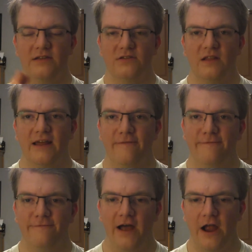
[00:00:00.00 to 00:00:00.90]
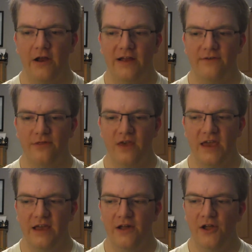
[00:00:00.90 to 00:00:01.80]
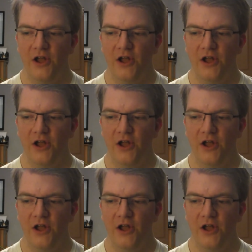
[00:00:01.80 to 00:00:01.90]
there's a lot of fire and everything.